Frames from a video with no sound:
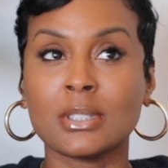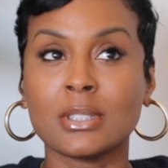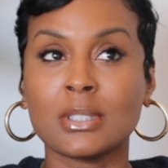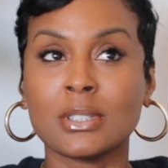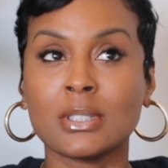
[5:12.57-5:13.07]
At
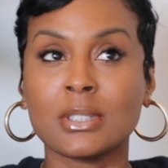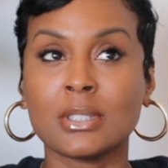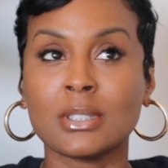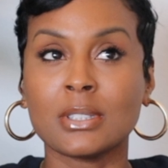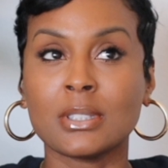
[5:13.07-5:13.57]
the end of the
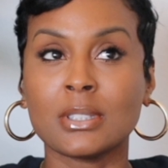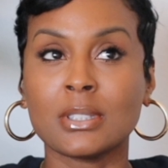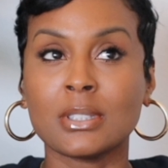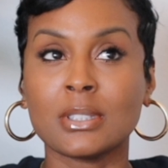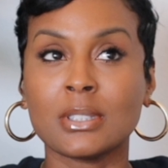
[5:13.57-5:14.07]
day,
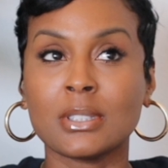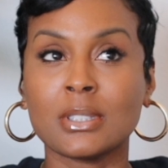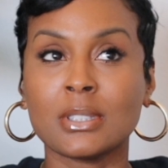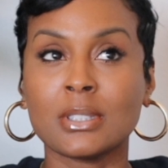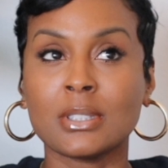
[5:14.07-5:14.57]
it's my
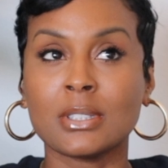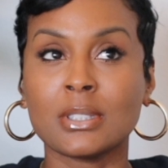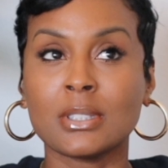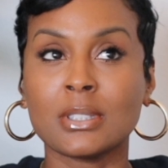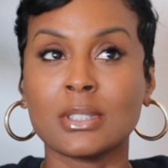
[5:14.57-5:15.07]
money, my
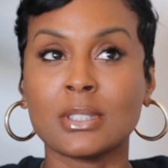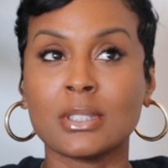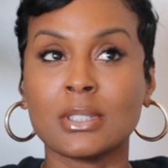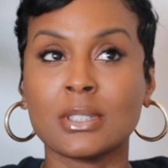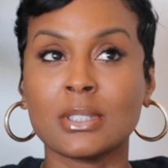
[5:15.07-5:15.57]
coin,
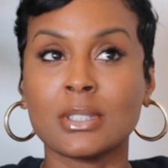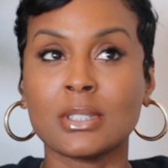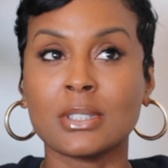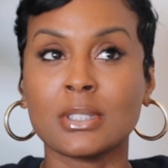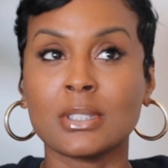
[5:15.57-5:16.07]
my
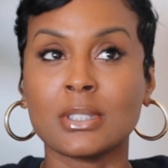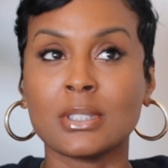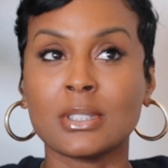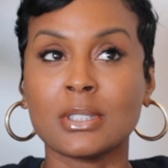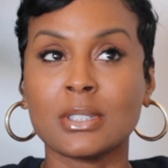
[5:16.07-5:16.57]
purse, my
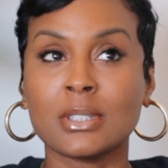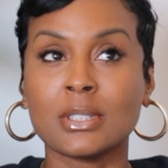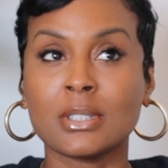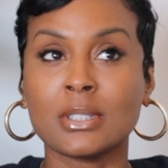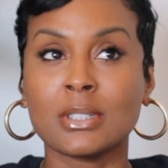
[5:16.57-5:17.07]
decision
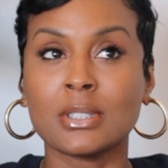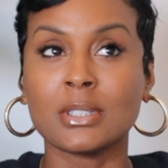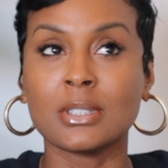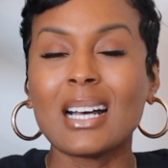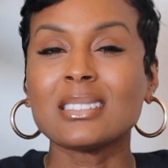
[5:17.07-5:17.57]
to buy.
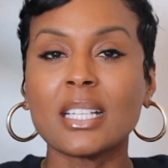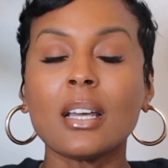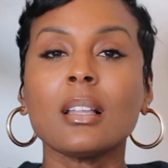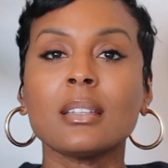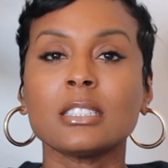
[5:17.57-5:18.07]
I say
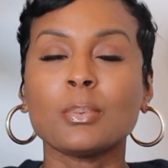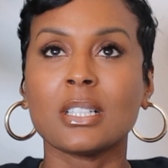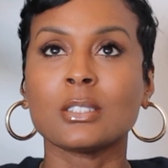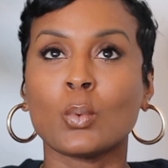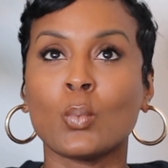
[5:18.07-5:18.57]
all of this
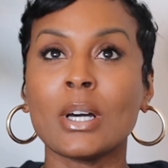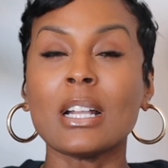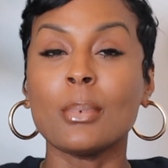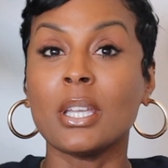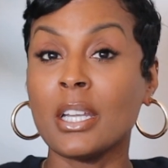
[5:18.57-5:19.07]
because what
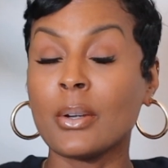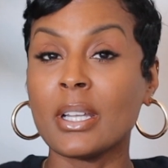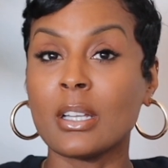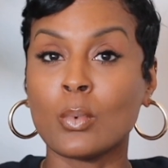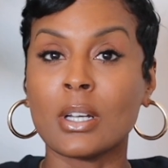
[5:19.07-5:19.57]
I'm
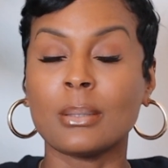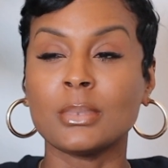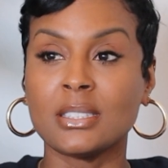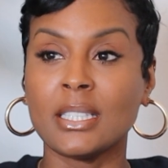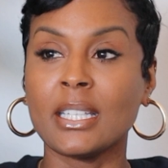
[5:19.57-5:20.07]
hearing and what I'm
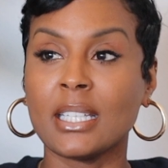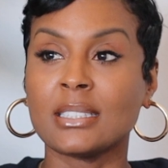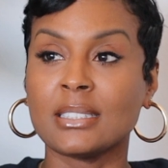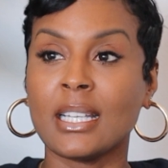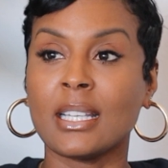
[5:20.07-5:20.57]
seeing
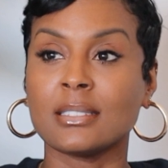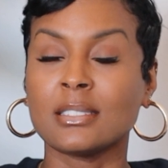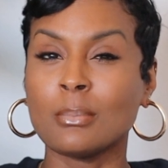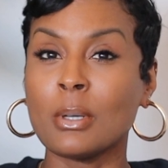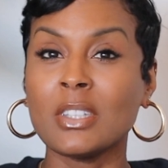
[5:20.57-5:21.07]
is that
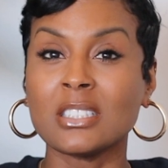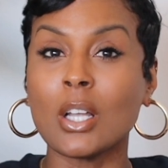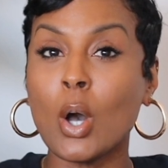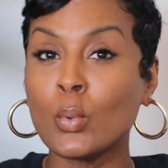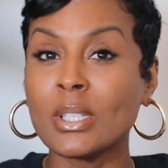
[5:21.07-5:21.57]
some of this
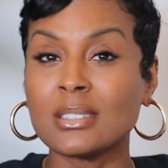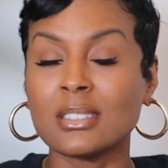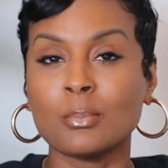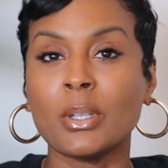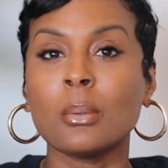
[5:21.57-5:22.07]
onus
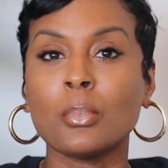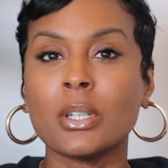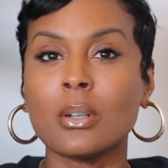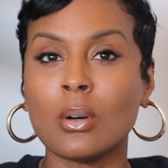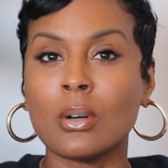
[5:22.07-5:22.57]
is being
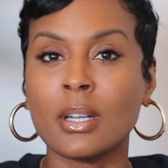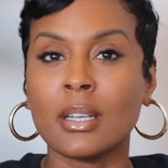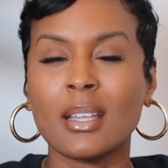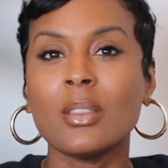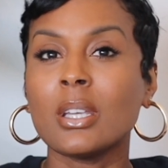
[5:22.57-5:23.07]
put
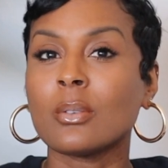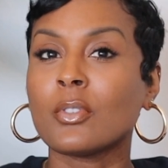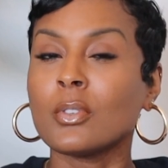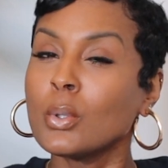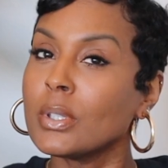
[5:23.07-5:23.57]
on the
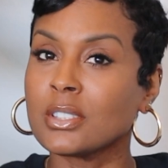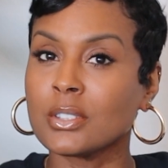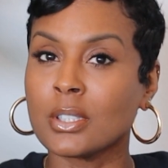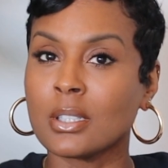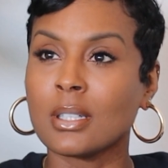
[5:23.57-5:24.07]

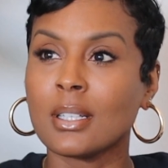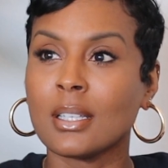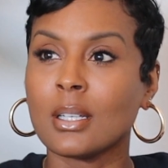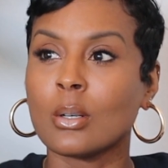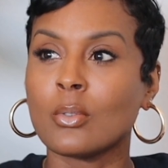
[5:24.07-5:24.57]
influencer
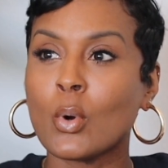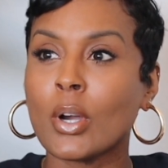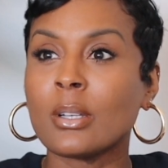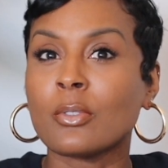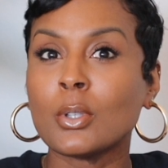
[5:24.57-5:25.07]

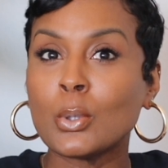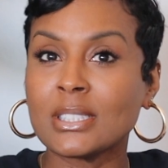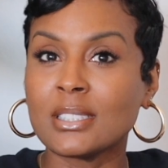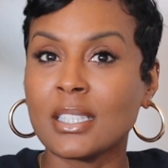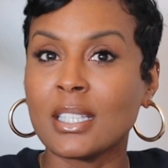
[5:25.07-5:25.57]
for
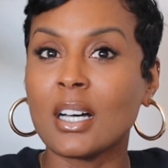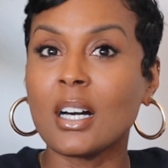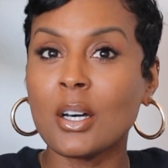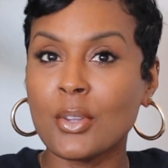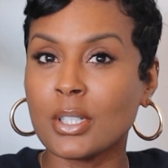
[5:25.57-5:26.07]
influencing
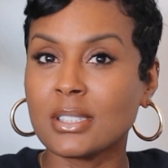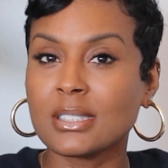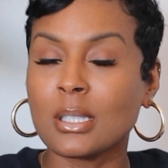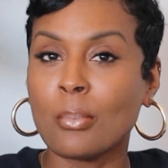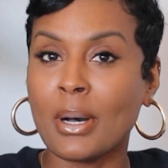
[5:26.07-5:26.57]
others
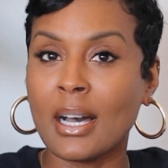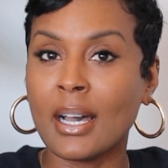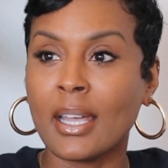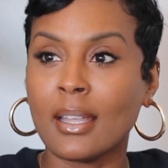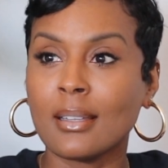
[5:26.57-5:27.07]
to
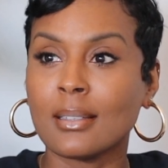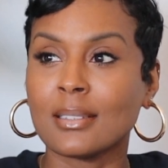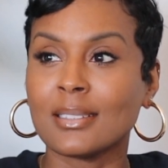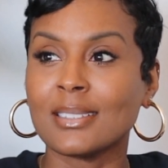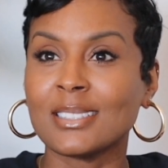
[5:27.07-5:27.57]
buy
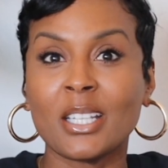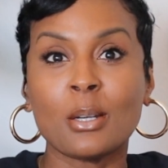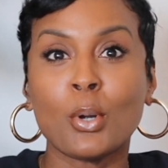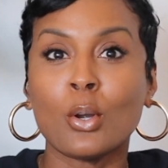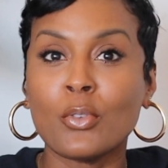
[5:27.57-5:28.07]

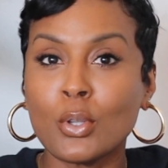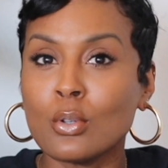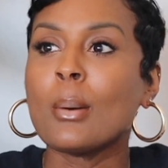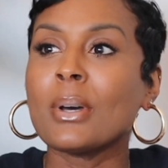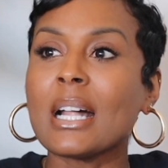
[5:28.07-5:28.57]
said
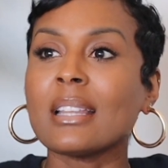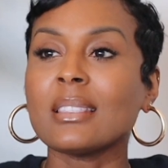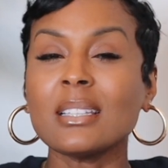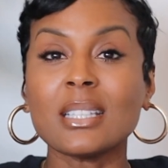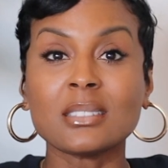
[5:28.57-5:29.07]
perfume. But I
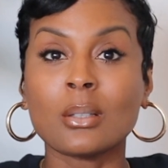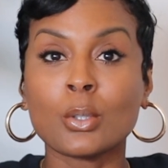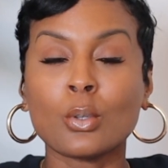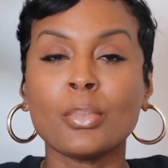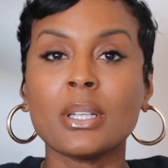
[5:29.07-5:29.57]
think that's a
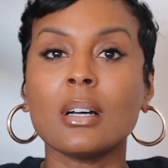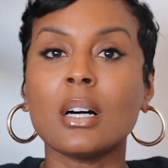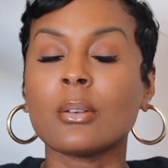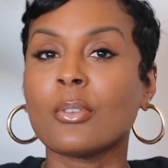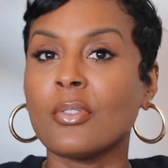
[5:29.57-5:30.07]
little bit
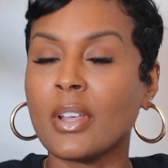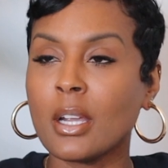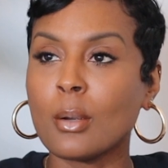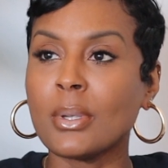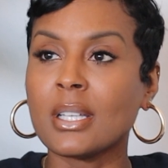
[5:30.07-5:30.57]

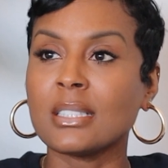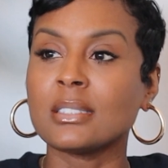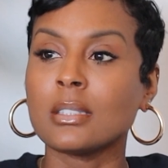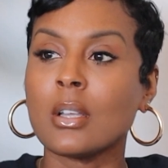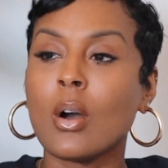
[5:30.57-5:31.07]
unfair
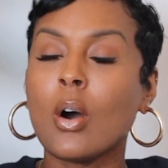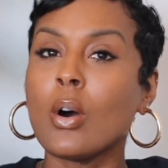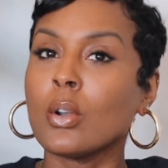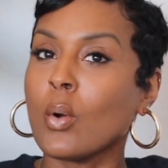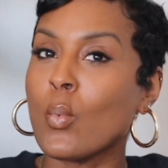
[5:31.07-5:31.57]
because
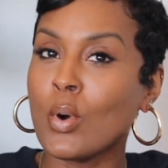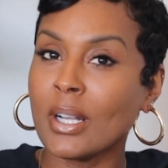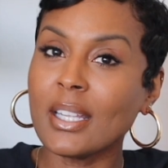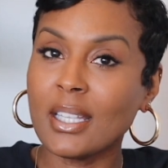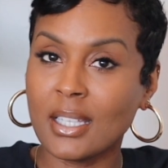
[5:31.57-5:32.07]
on
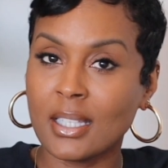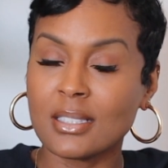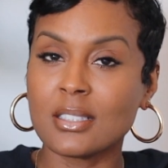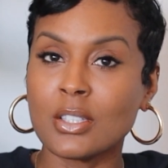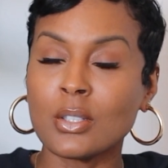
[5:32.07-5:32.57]
one
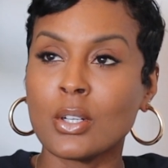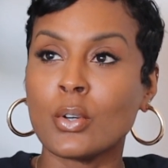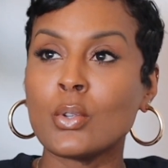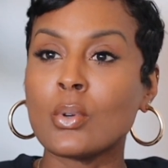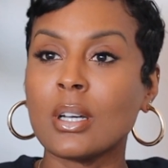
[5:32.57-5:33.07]
end,
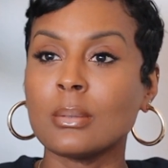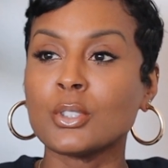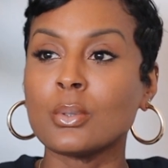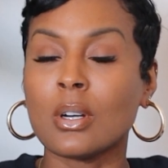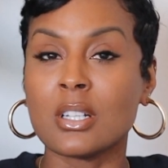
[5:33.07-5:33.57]
you come
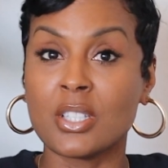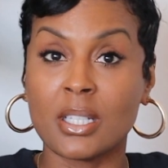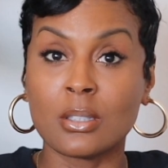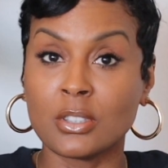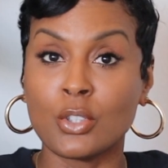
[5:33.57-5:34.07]
to our
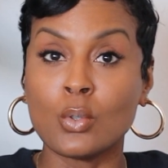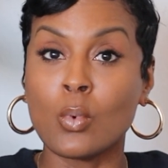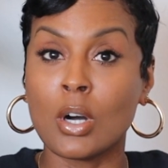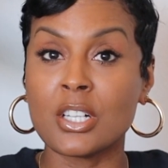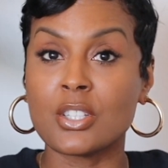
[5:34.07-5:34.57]
channels and you
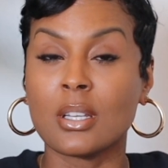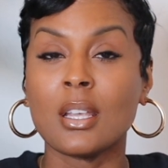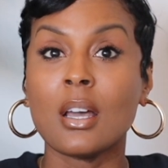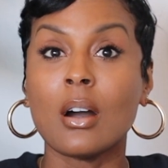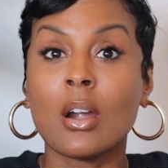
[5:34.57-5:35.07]
watch
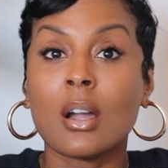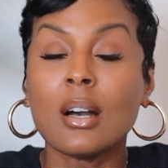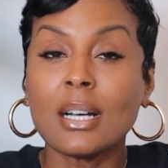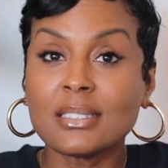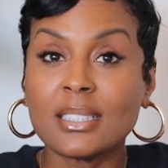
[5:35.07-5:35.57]
our
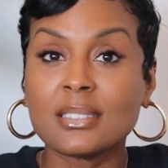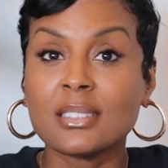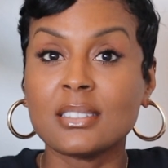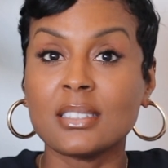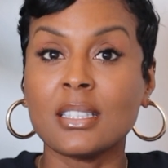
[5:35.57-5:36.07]
content to
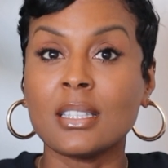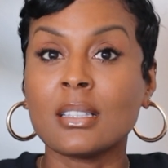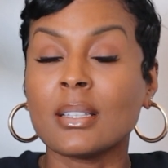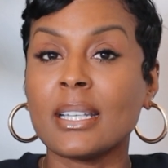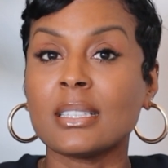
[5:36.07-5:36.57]
see
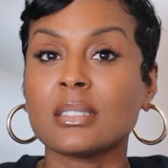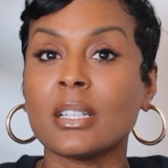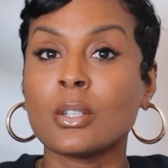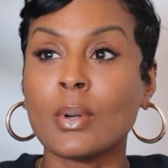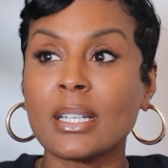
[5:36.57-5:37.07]
the latest
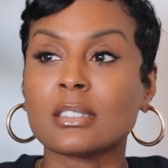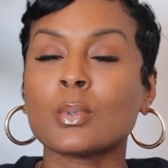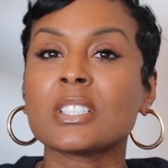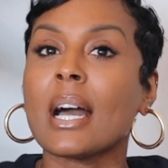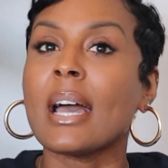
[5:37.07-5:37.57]
and greatest,
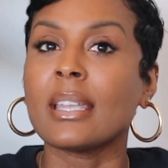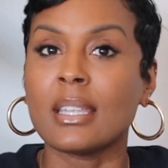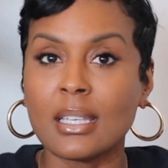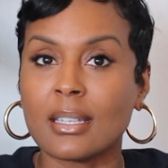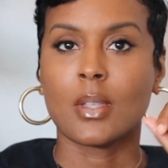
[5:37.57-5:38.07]
which I
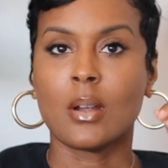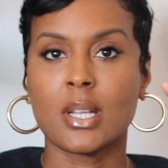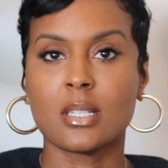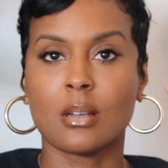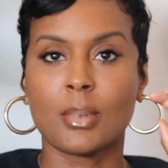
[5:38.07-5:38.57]
get. All
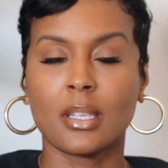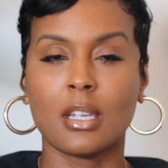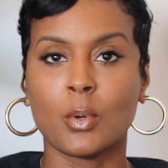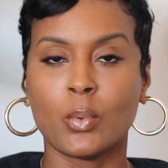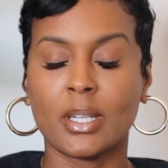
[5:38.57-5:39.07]
right, y'all, my
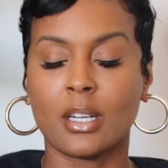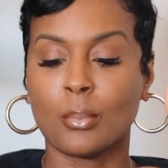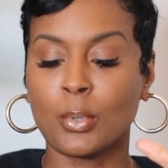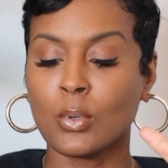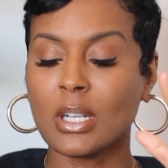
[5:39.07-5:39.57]
camera went
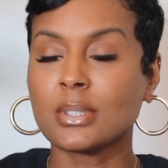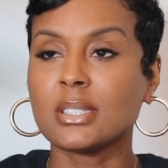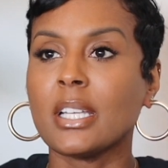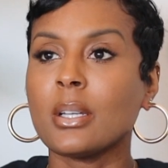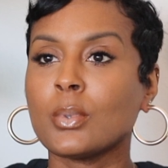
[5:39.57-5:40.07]
out. But what I was
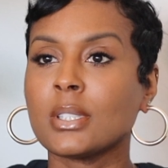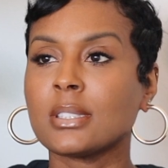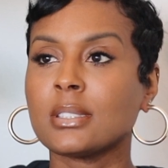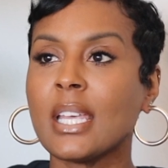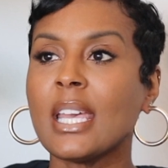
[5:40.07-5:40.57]
saying
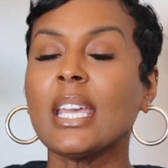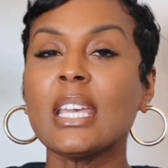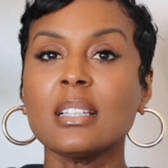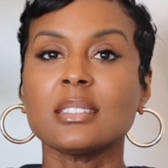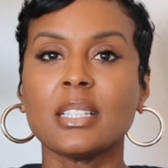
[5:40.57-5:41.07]
was,
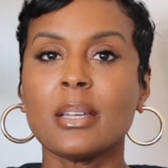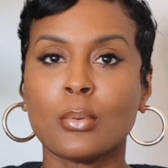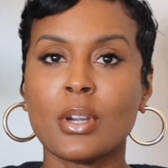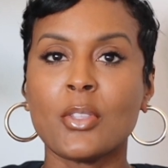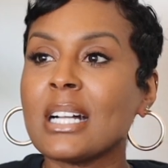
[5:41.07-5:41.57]
in the same
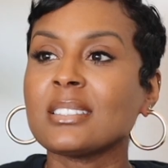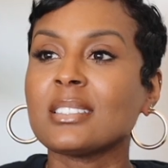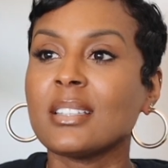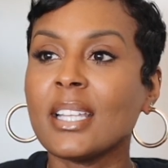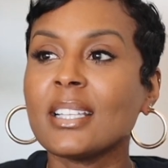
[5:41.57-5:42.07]
breath, I
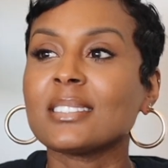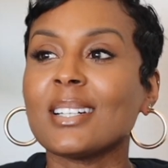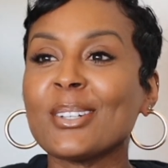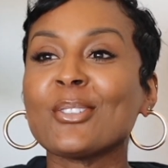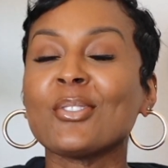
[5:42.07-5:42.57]
just think it's
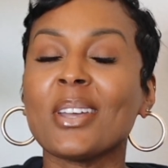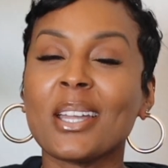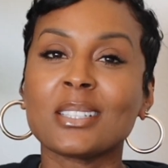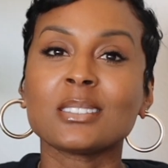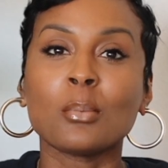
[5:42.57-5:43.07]

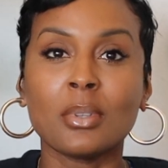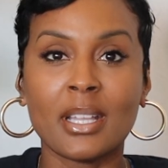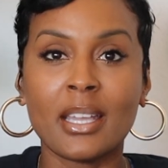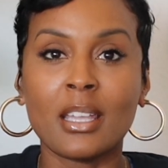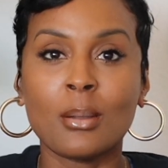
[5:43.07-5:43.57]
unfair to
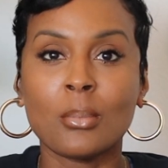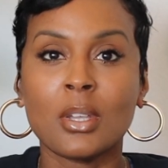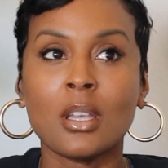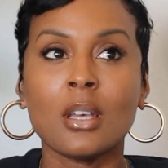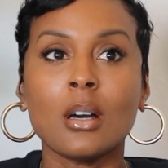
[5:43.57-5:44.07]
blame
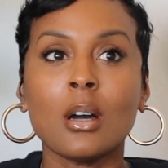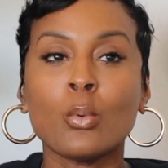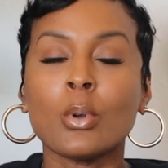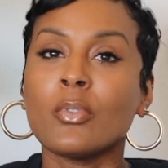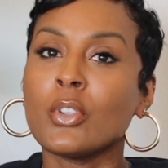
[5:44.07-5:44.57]
a
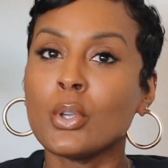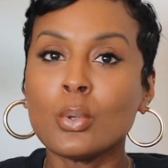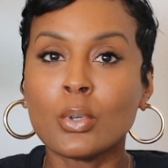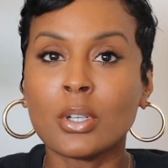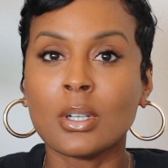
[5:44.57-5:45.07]

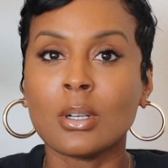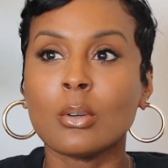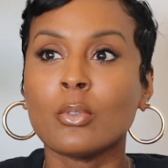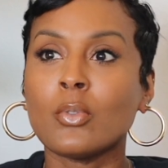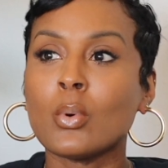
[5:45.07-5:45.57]

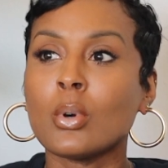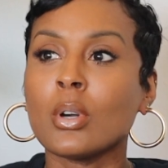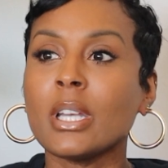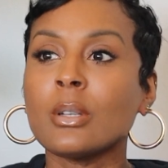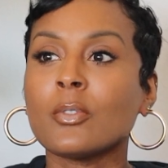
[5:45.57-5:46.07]
reviewer
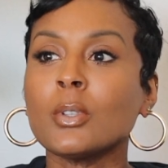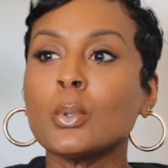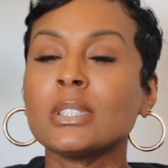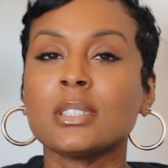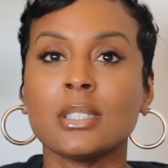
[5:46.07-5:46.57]
for
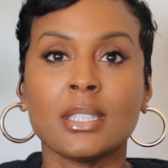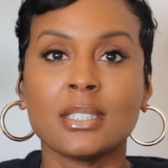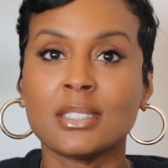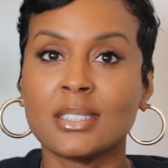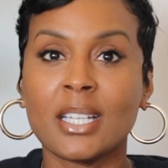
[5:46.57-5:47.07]
influencing
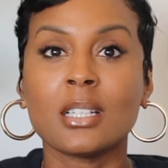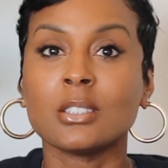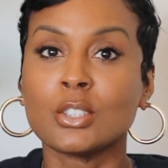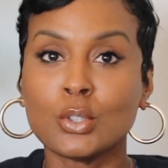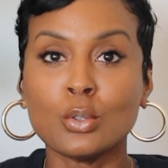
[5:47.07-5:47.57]
said
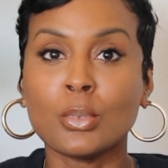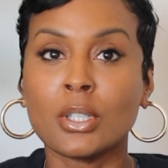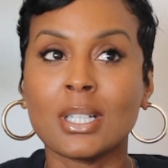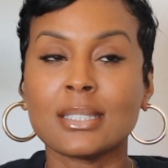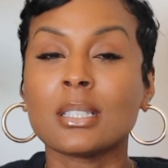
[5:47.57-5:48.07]

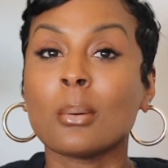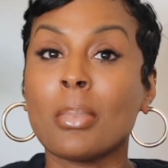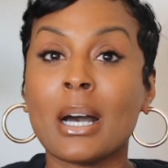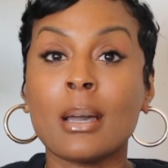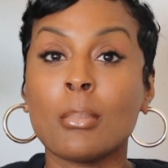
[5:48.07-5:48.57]
consumer to
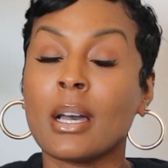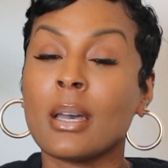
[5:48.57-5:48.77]
buy.